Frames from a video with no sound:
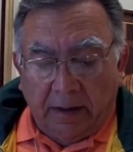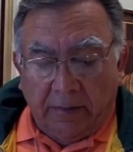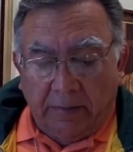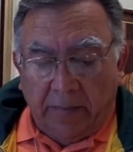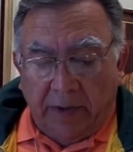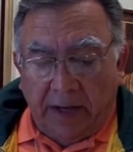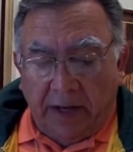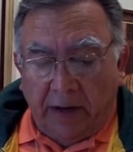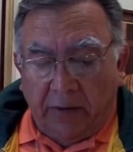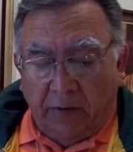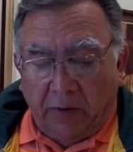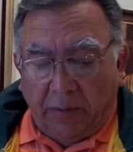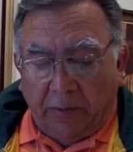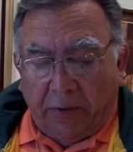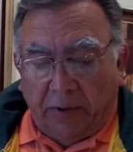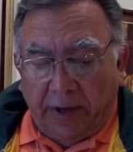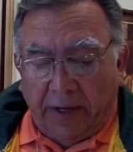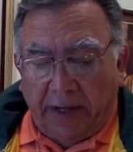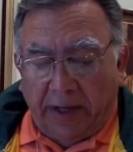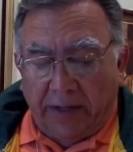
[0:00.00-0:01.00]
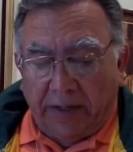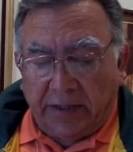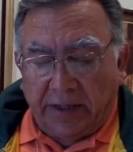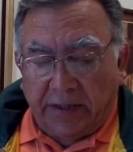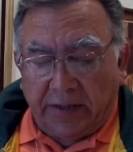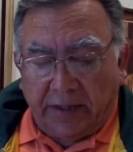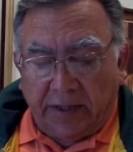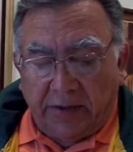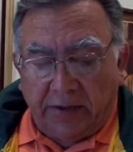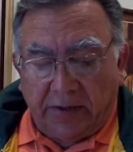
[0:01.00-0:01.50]
Many will praise
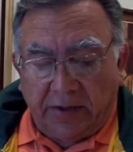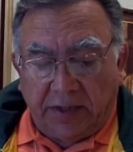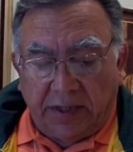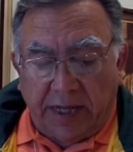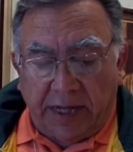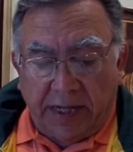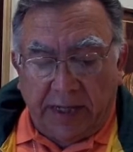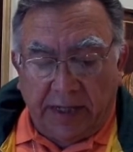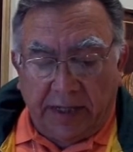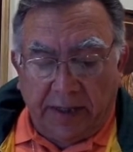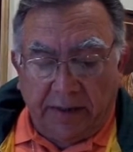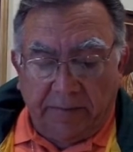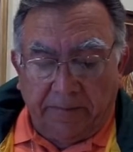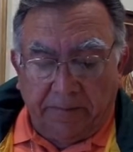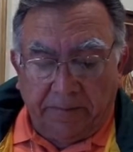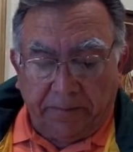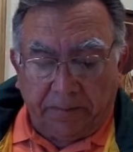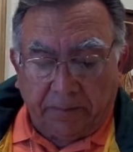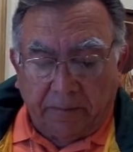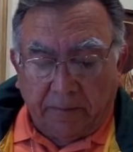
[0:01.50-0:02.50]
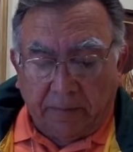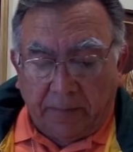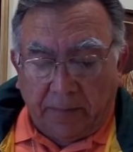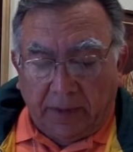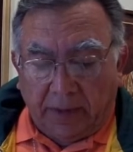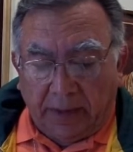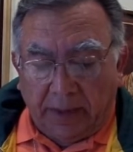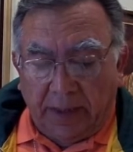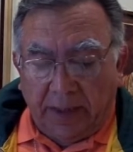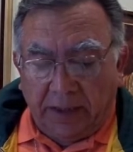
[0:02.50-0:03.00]
his understanding.
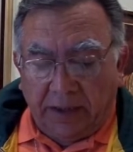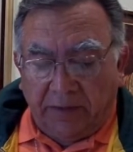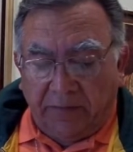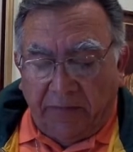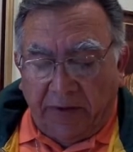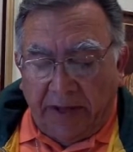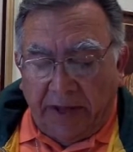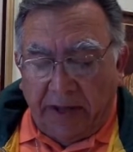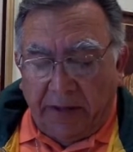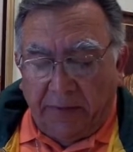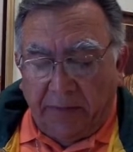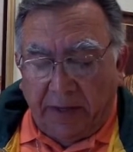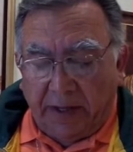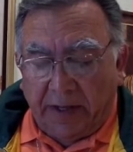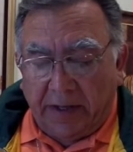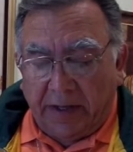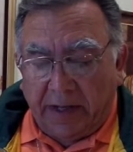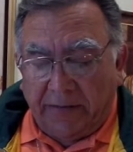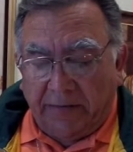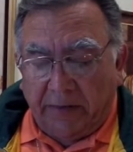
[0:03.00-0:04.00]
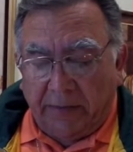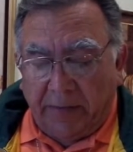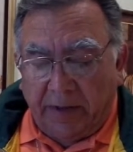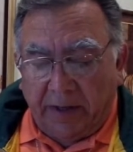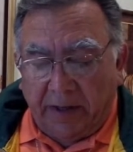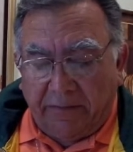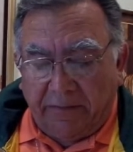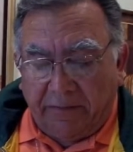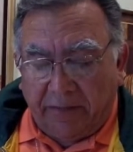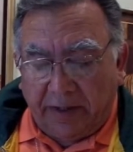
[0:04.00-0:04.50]
His fame can never be
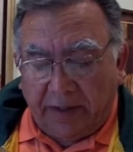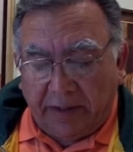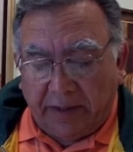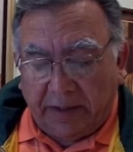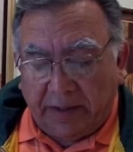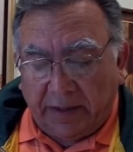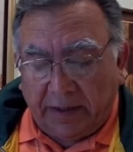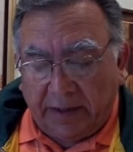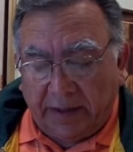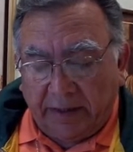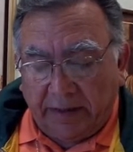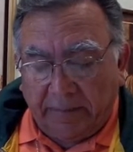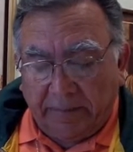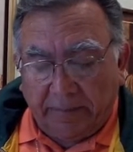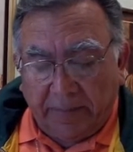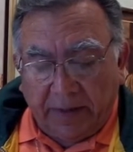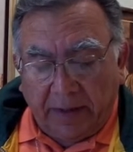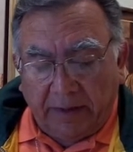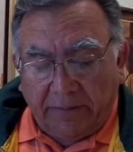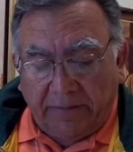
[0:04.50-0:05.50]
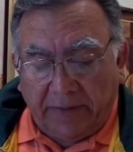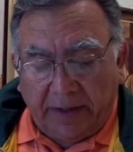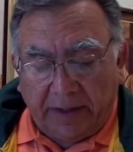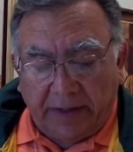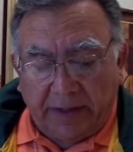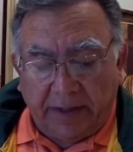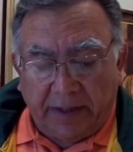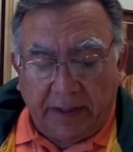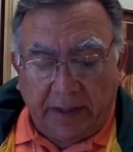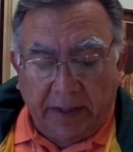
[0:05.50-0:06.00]
afflicted,
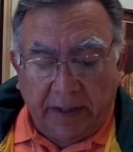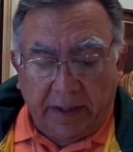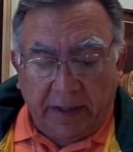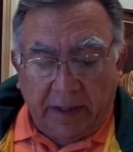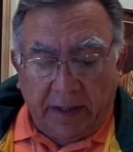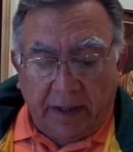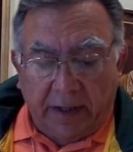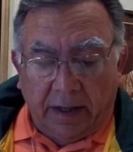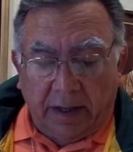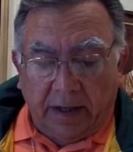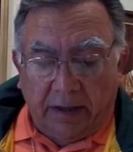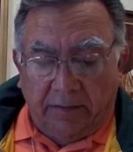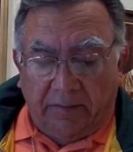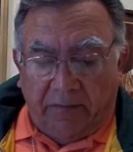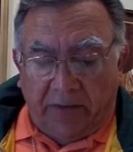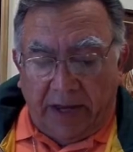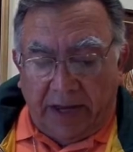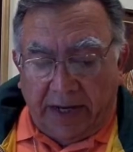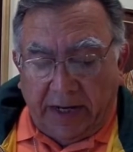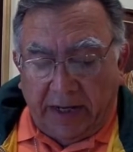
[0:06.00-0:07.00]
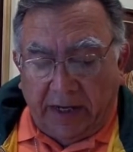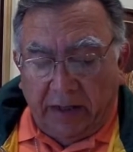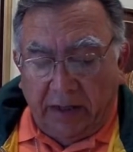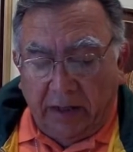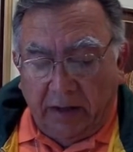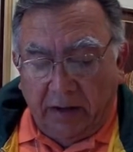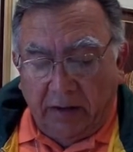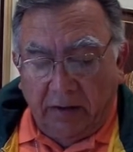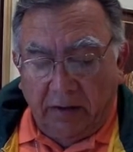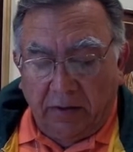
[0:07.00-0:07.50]
afflicted.
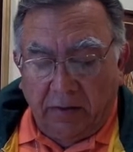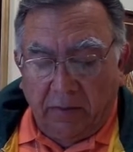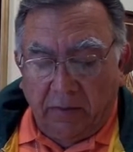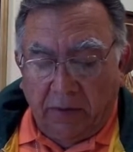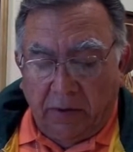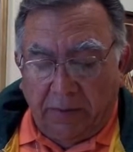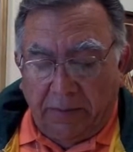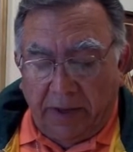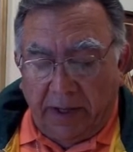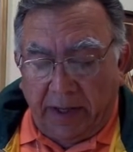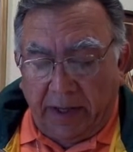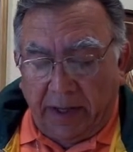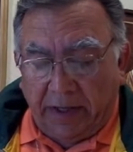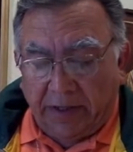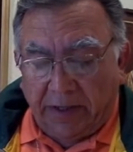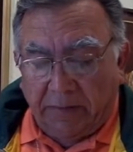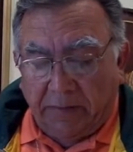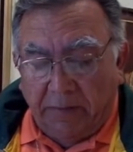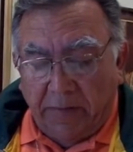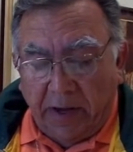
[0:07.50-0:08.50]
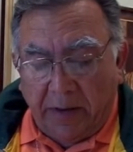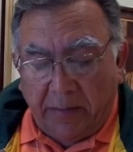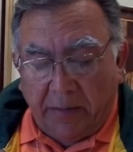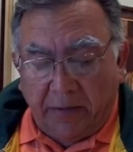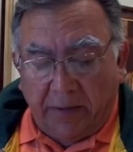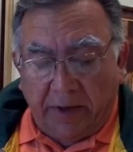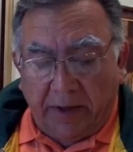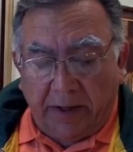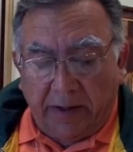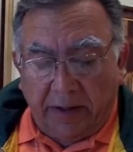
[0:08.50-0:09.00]
Unfading will be his
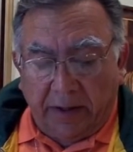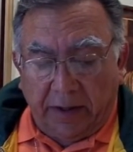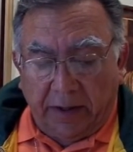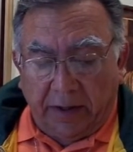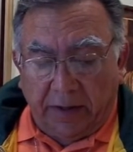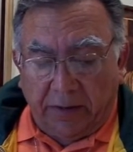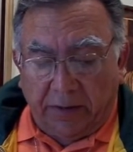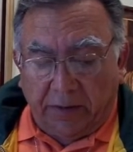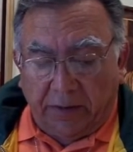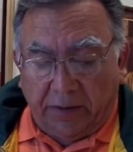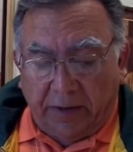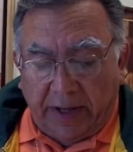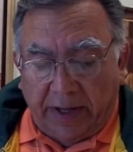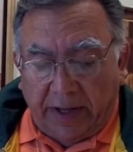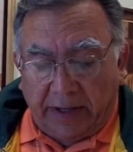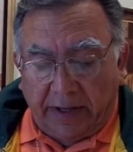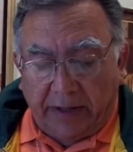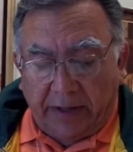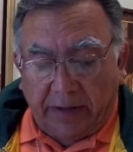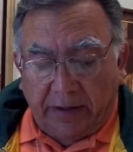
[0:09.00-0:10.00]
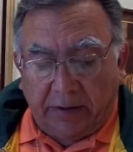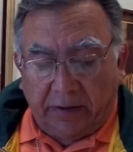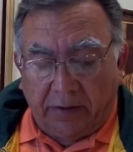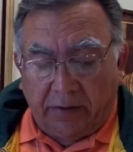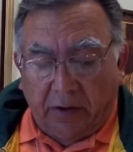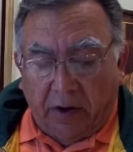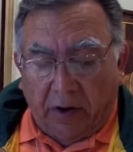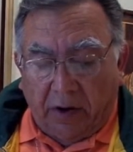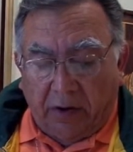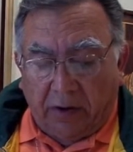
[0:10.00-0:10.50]
memory. Through, it,
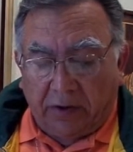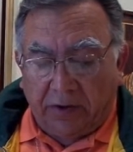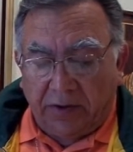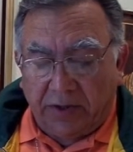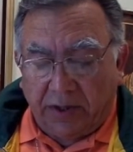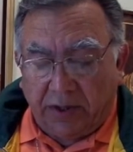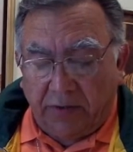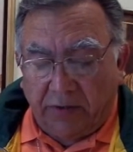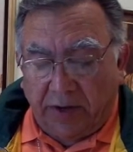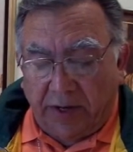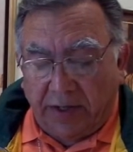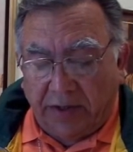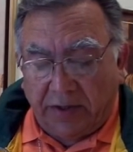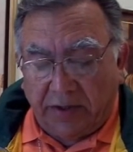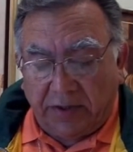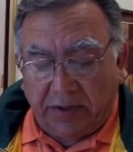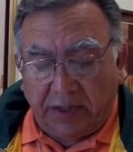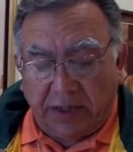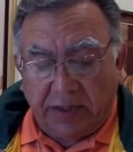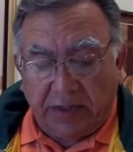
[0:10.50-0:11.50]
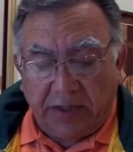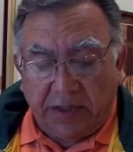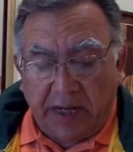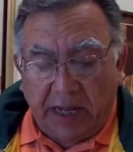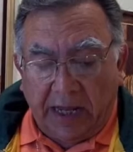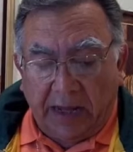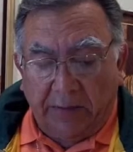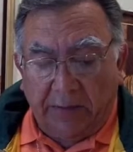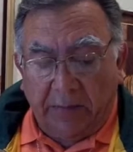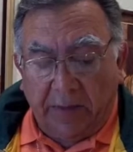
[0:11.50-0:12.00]
through all generations, his
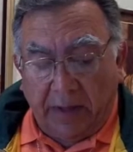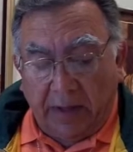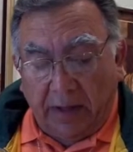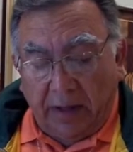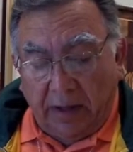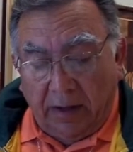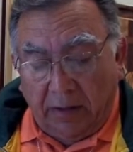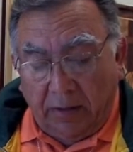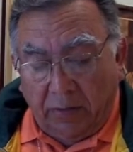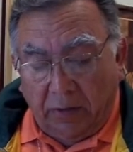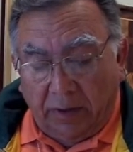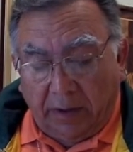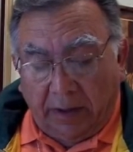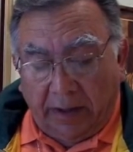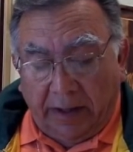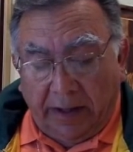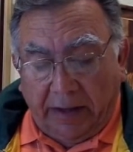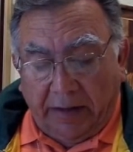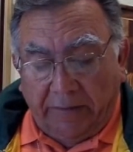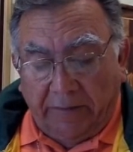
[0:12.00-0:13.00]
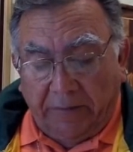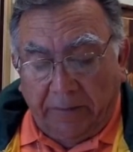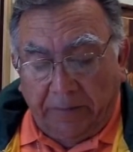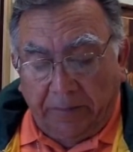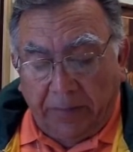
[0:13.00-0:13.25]
name will live.